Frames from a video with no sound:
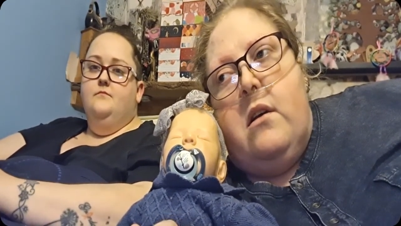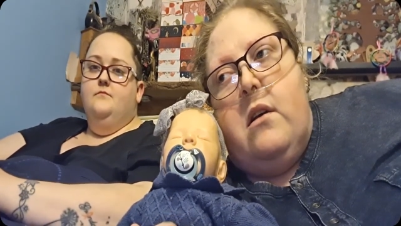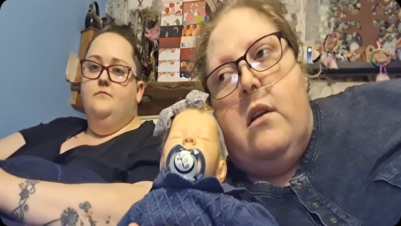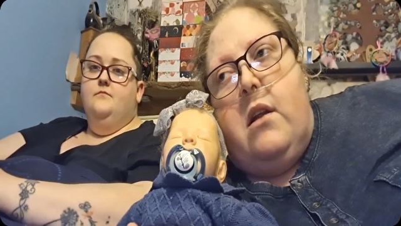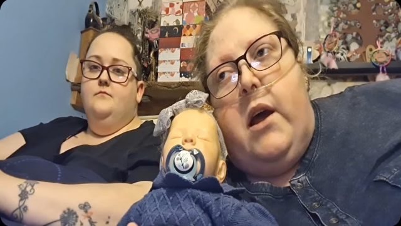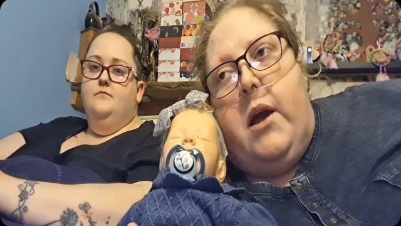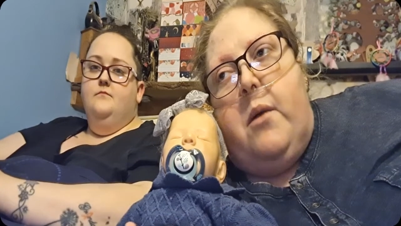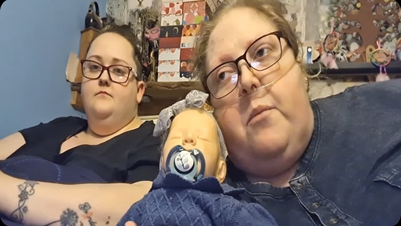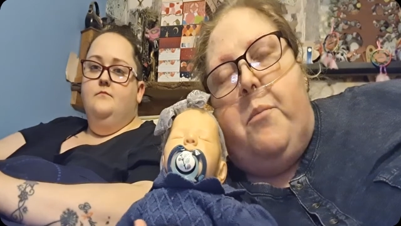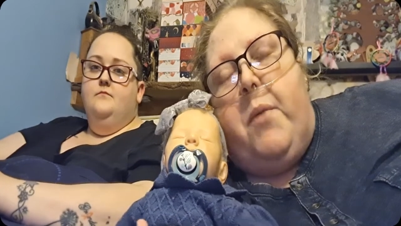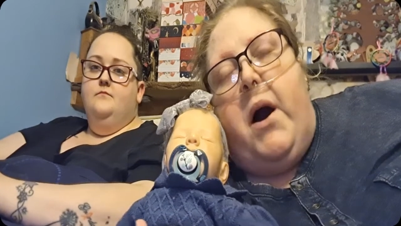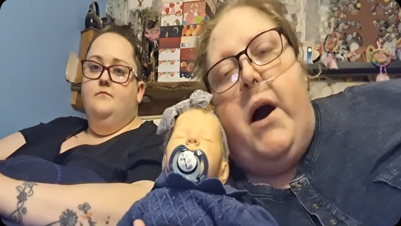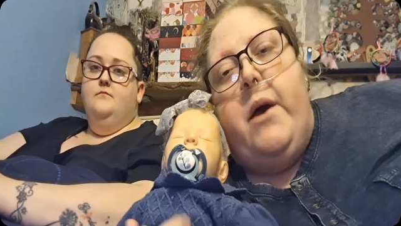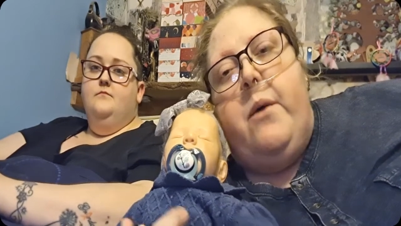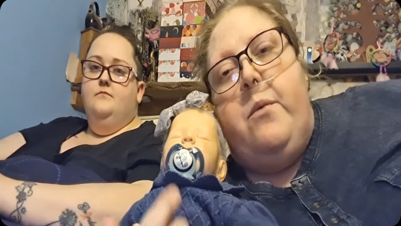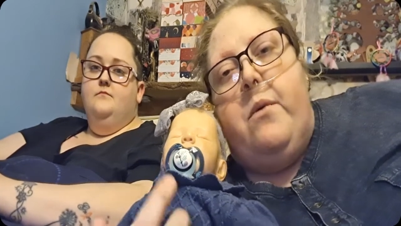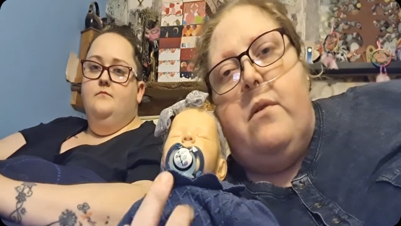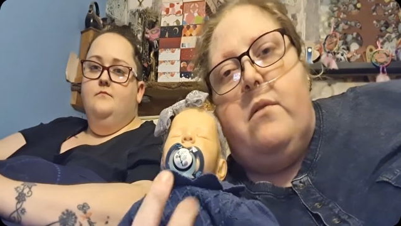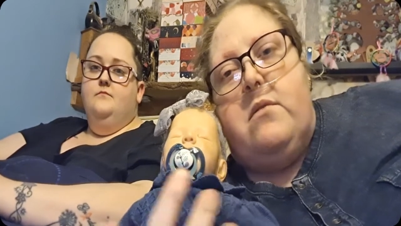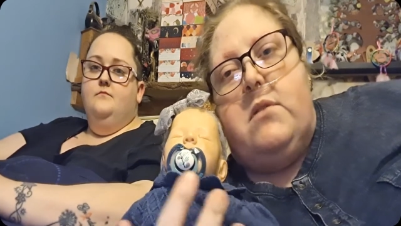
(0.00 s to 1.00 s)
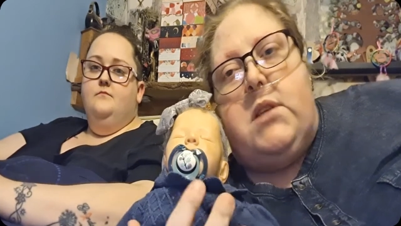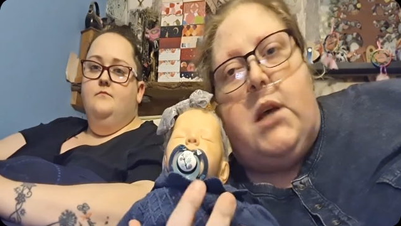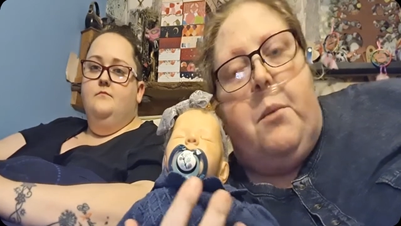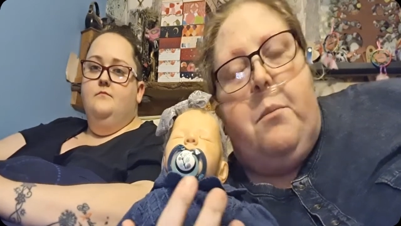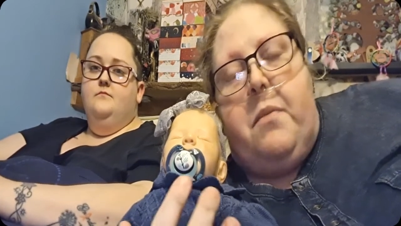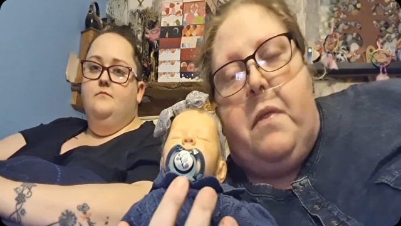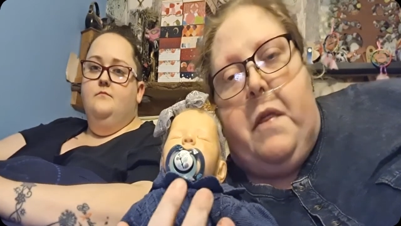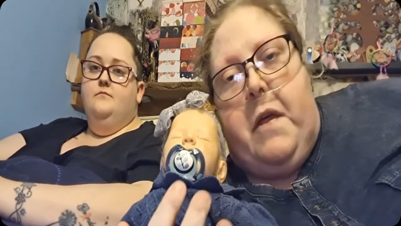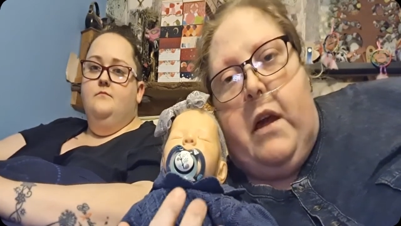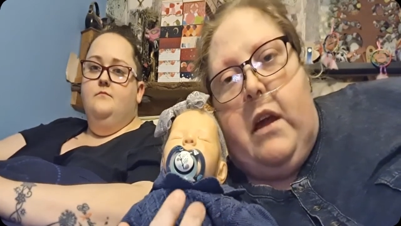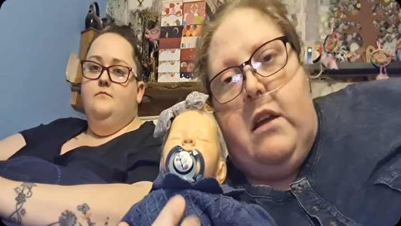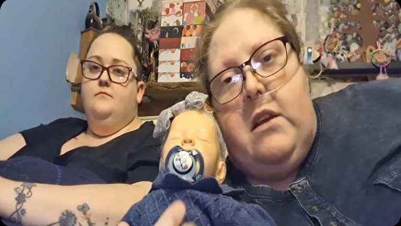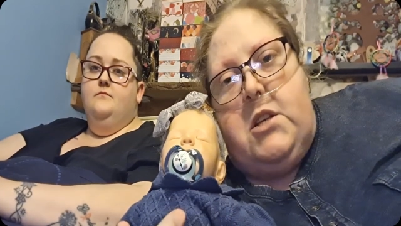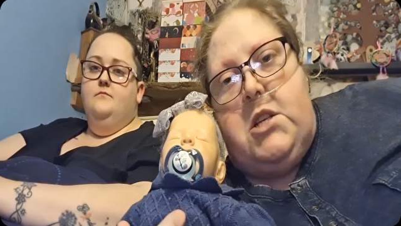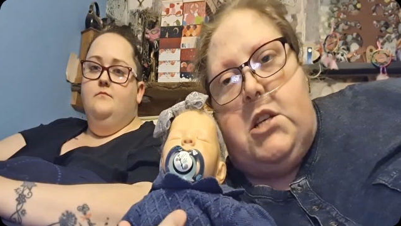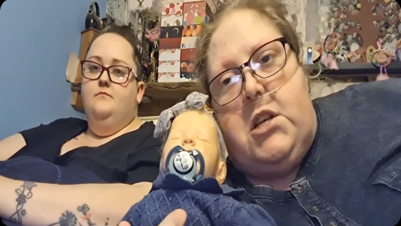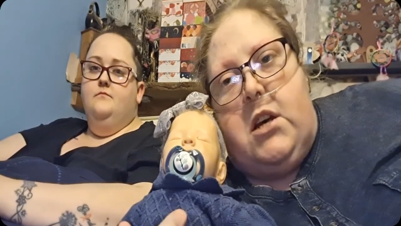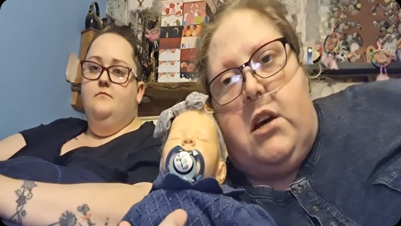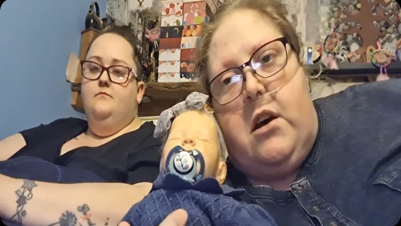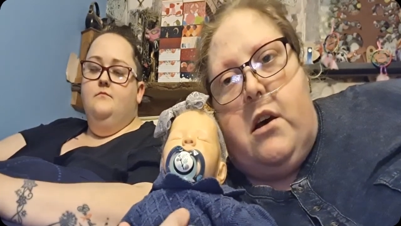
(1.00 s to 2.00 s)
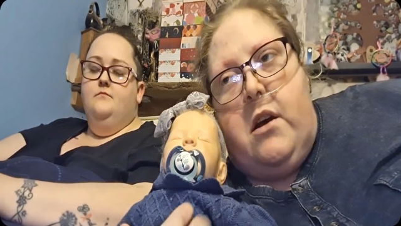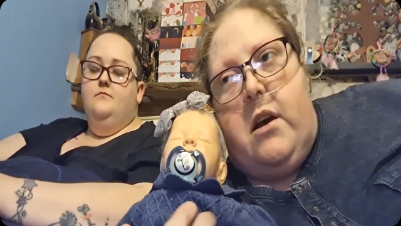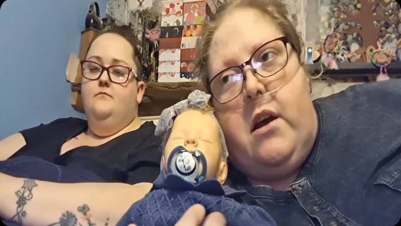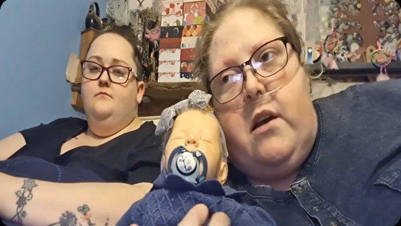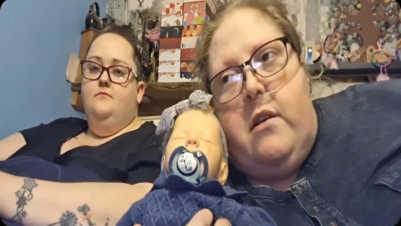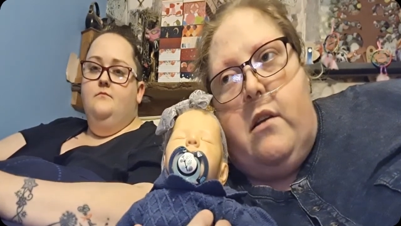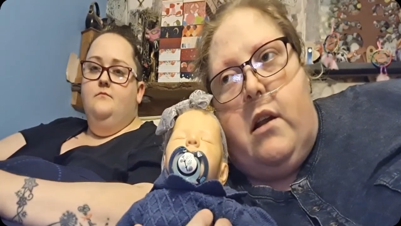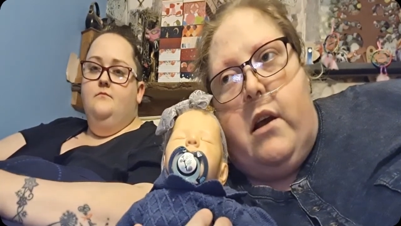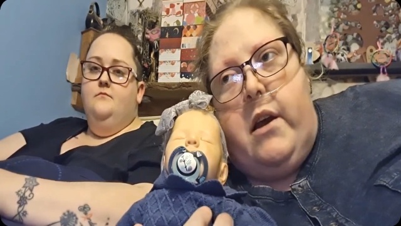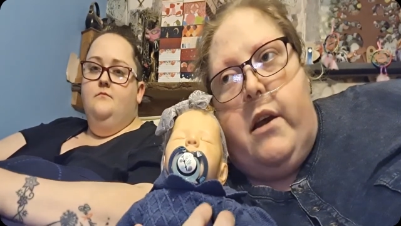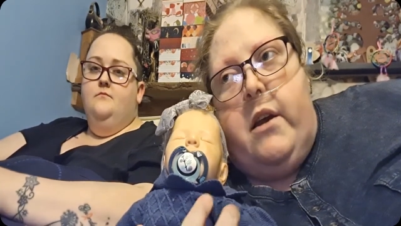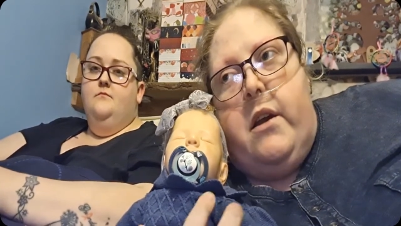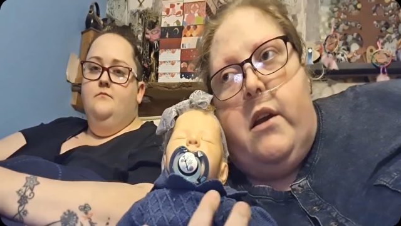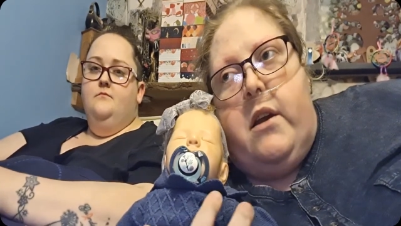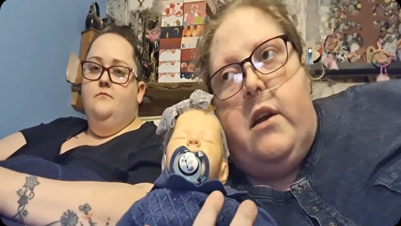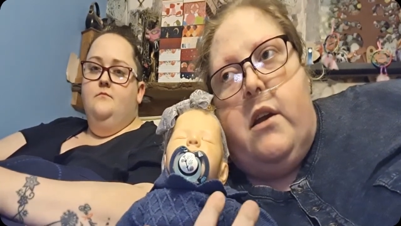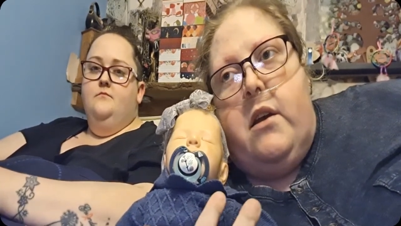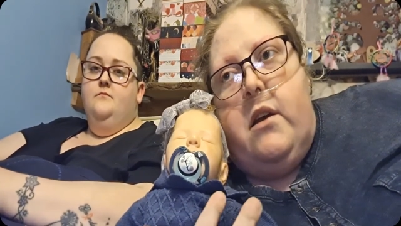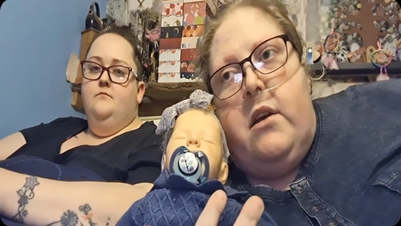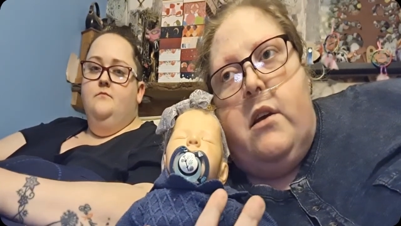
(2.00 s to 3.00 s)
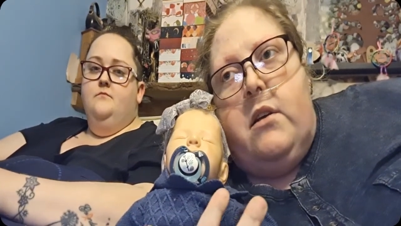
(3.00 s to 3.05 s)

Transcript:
Speaker 1: like buy something to like